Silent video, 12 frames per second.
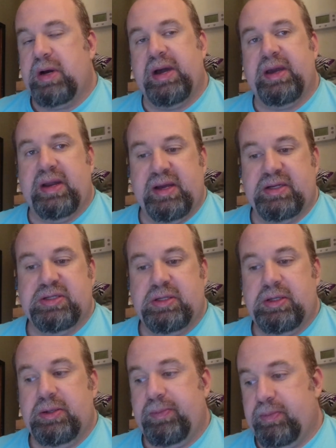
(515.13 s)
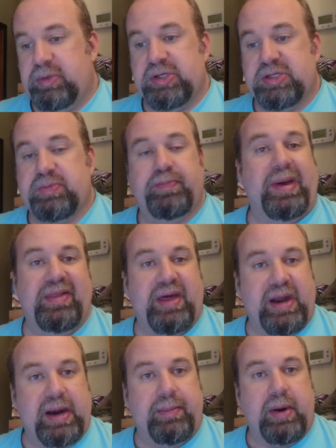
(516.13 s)
I can actually just pay
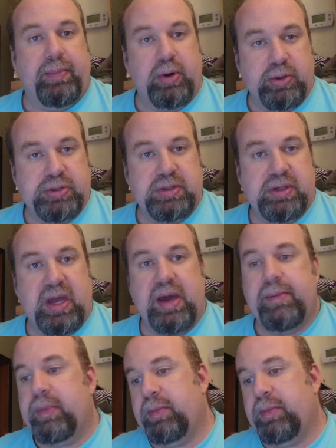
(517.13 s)
that out of my personal account,